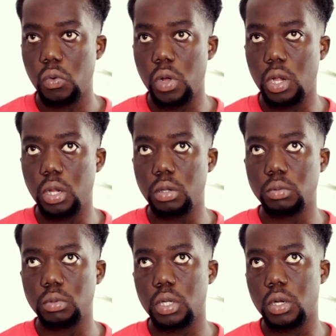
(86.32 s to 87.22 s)
Well,
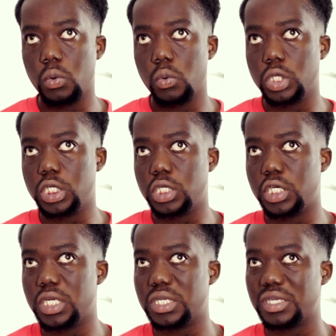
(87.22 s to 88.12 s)
I was
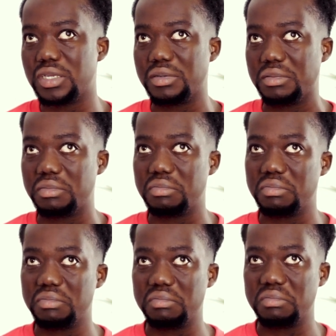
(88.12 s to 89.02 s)
just
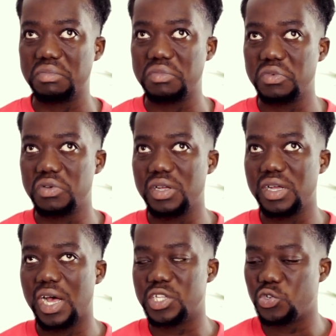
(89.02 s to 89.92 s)

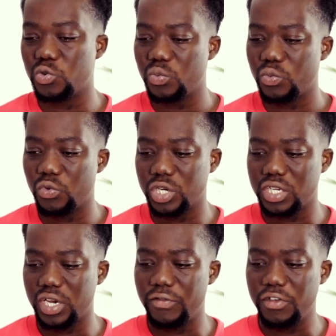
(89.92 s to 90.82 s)
at home
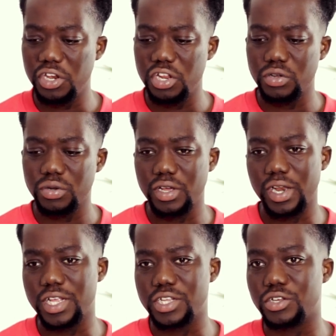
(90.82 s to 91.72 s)
watching a video and
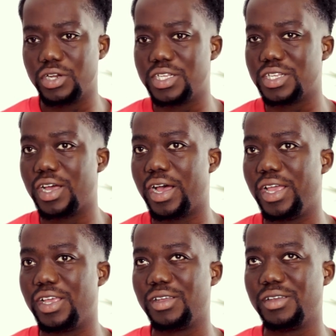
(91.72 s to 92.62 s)
I saw this guy
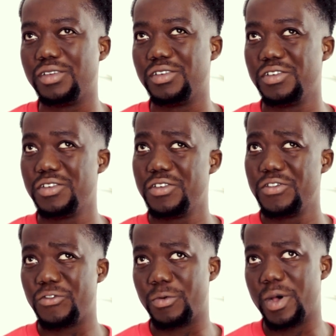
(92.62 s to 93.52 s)

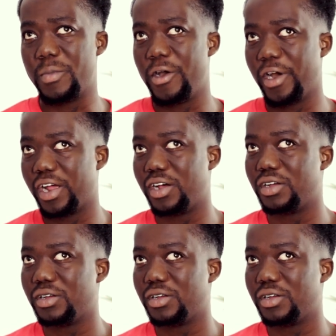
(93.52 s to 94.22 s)
from America.